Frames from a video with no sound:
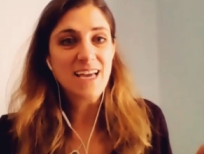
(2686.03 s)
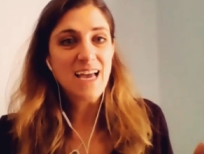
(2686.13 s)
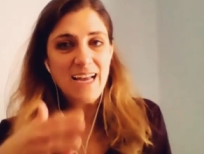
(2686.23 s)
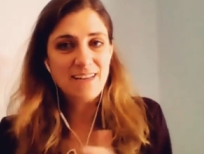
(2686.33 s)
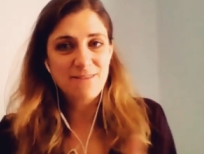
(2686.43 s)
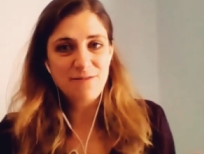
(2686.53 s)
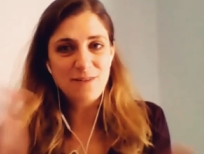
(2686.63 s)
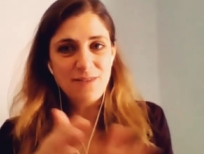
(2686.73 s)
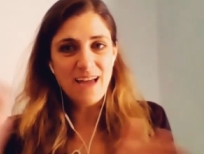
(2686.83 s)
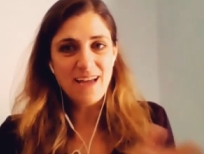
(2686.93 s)
I can fill
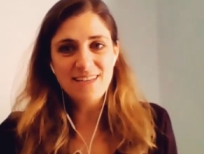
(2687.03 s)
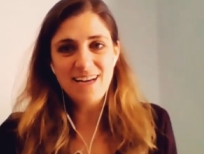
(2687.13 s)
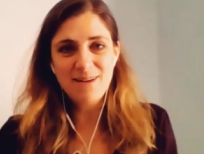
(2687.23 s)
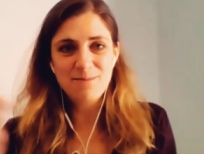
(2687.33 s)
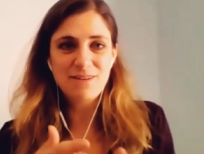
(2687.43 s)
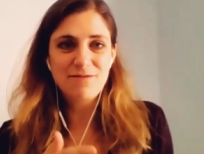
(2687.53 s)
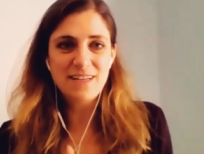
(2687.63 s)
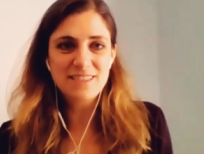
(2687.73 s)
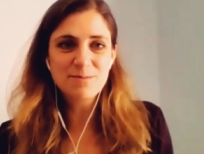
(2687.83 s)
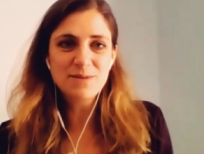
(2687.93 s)
that time kind of
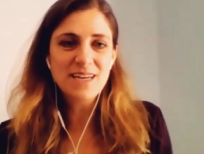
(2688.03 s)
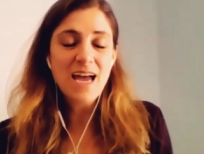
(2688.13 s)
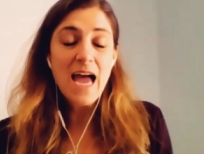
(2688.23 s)
flexibly.